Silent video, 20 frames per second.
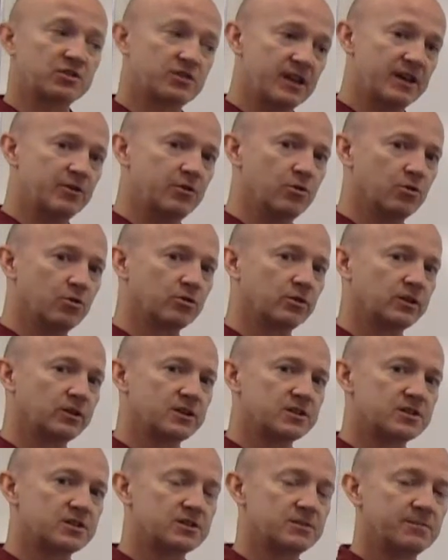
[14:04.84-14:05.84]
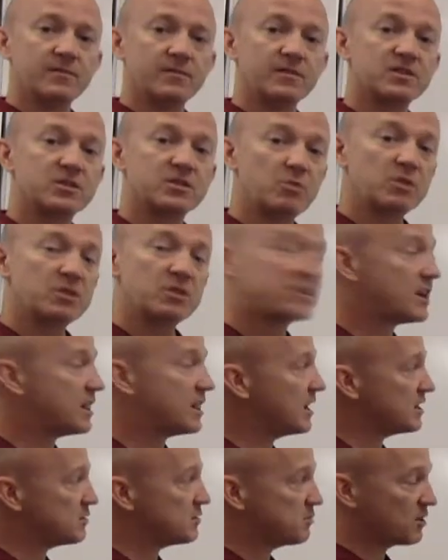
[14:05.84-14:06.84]
to that nucleus. So we say
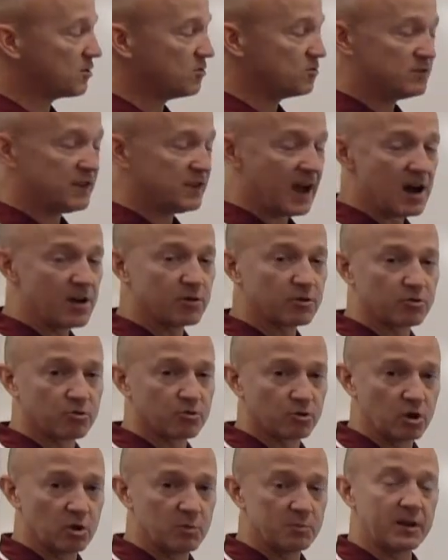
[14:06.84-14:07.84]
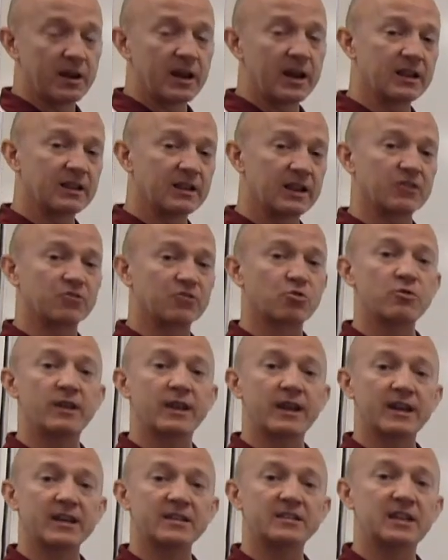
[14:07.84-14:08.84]
that as we go down a group,
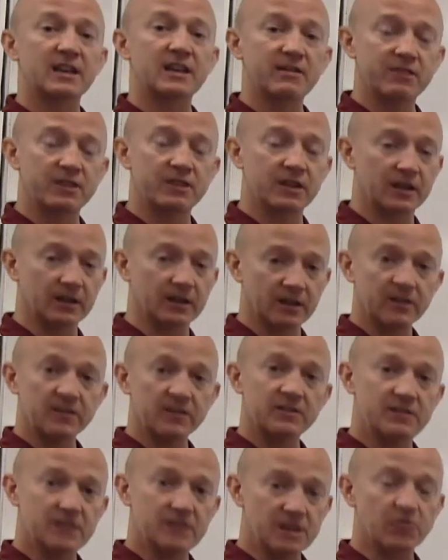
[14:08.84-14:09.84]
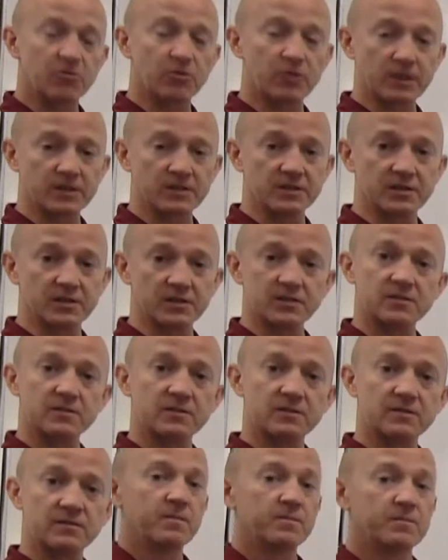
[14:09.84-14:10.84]
electronegativity decreases.
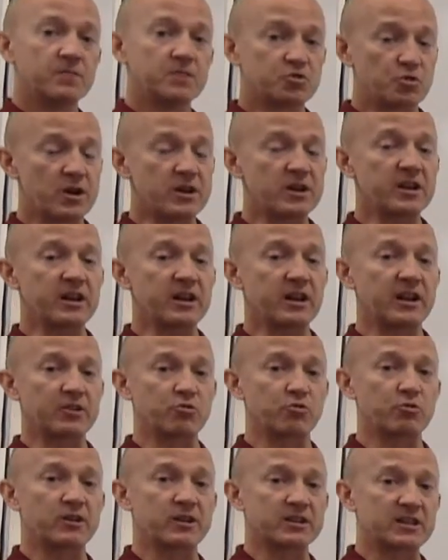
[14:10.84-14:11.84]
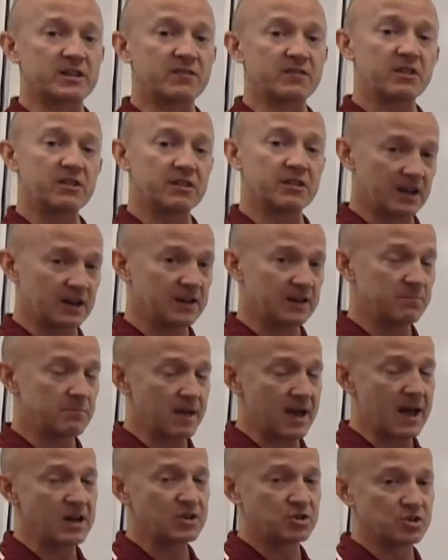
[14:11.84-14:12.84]
The trend in electronegativity then
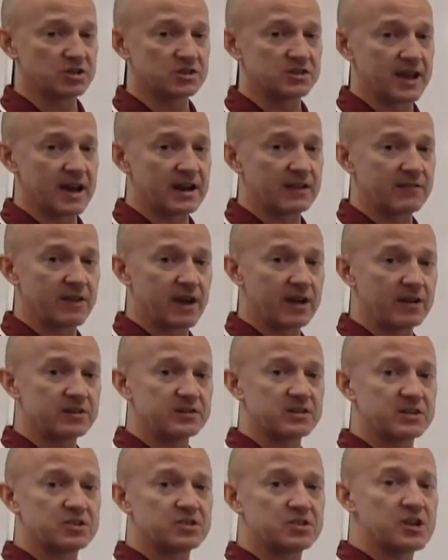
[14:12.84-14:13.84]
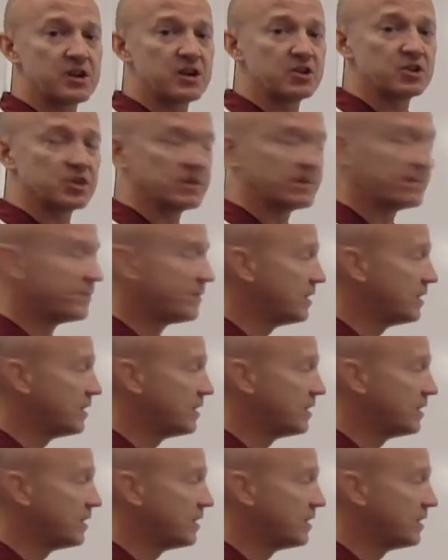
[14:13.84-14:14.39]
matches that of ionization energy.